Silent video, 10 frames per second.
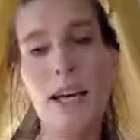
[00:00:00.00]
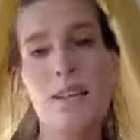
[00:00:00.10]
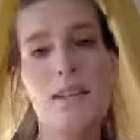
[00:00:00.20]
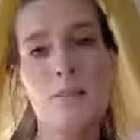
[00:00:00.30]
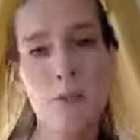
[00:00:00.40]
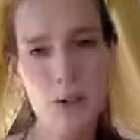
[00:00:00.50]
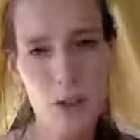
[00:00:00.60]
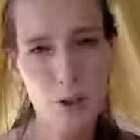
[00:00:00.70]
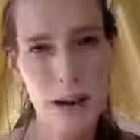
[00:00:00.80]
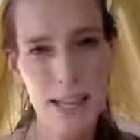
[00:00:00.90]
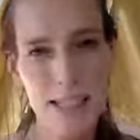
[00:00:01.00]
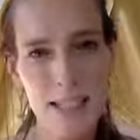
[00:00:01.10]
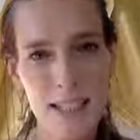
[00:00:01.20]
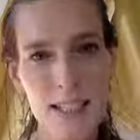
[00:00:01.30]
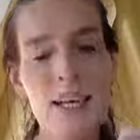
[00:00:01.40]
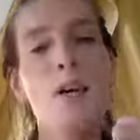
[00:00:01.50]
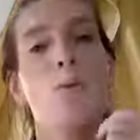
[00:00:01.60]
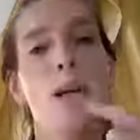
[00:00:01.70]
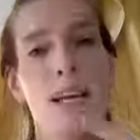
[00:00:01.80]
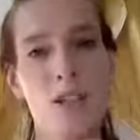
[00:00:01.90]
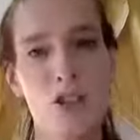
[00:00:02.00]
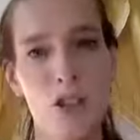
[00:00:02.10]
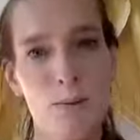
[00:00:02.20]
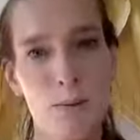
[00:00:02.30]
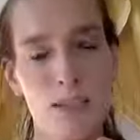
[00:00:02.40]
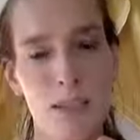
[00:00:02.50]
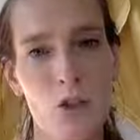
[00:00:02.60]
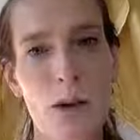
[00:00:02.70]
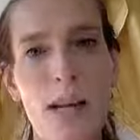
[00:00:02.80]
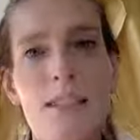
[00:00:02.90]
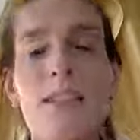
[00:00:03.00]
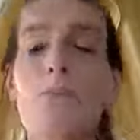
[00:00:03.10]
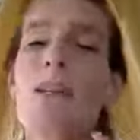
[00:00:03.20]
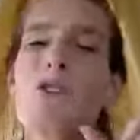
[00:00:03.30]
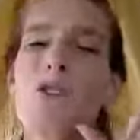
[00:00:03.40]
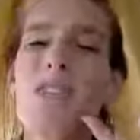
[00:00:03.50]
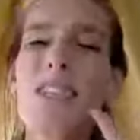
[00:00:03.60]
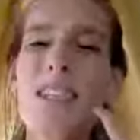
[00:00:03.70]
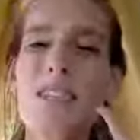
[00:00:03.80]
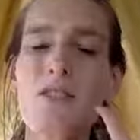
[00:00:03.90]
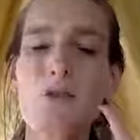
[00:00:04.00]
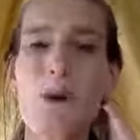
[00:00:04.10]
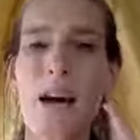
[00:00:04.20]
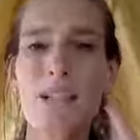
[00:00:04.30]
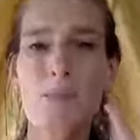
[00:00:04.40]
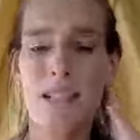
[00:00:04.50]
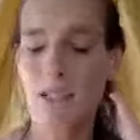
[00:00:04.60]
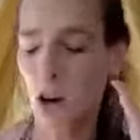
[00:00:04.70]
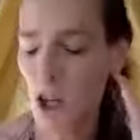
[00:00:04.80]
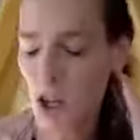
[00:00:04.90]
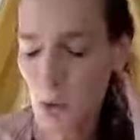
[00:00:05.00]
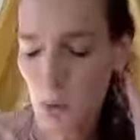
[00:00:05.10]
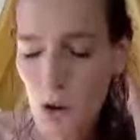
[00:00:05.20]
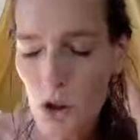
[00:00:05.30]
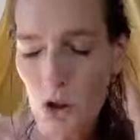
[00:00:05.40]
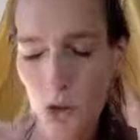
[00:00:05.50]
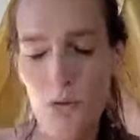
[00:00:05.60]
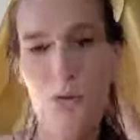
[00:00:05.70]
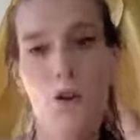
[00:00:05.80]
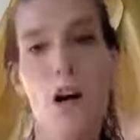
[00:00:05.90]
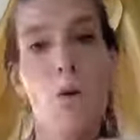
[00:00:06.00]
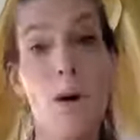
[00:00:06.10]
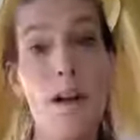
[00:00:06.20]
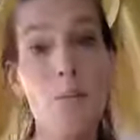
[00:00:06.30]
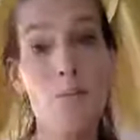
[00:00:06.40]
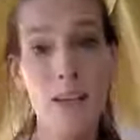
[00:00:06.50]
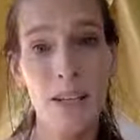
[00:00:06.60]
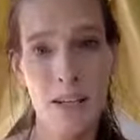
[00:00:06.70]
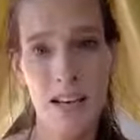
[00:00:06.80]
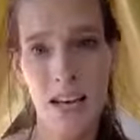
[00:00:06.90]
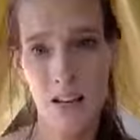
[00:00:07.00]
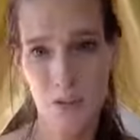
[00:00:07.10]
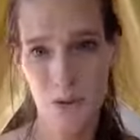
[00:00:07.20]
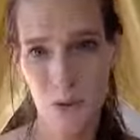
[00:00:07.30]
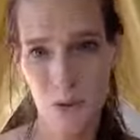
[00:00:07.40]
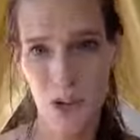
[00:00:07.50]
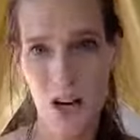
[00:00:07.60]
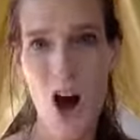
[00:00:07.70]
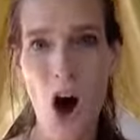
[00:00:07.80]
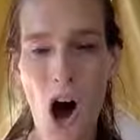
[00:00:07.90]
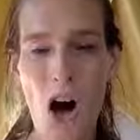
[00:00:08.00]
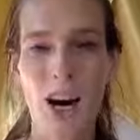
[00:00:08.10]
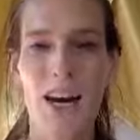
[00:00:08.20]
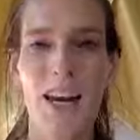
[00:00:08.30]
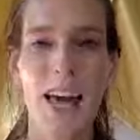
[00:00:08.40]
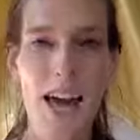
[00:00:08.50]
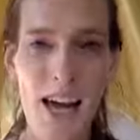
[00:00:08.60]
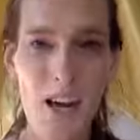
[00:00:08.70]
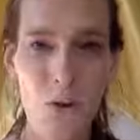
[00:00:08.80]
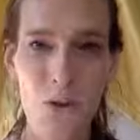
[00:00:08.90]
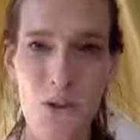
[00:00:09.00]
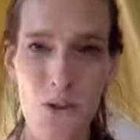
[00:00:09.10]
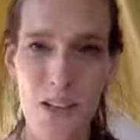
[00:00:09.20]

spirituality, relationships, and sexuality, because these 2 aspects are crucial for our well-being and for our health.